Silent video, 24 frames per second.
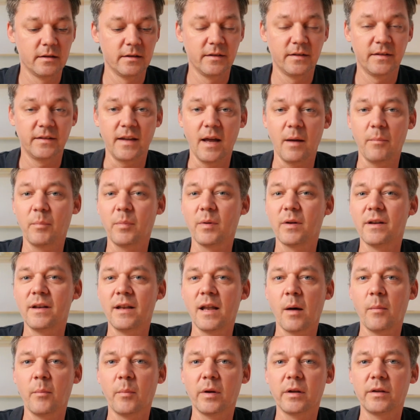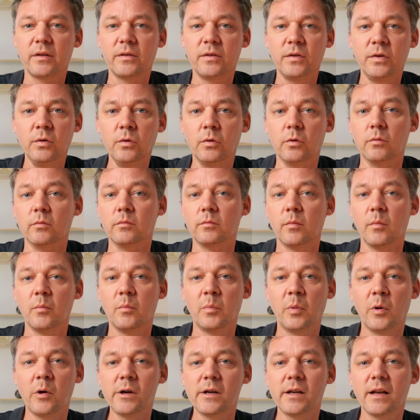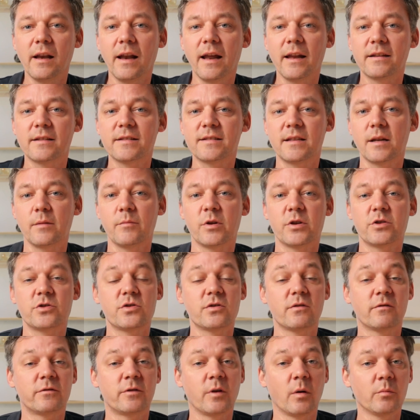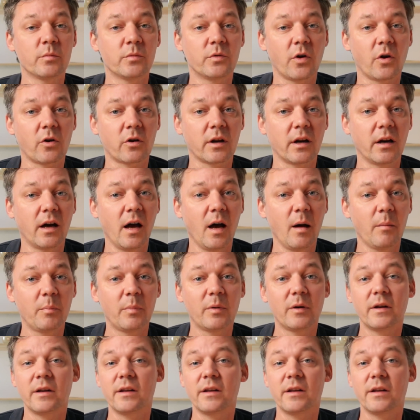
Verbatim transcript: Step number two, pull the latest image from Docker Hub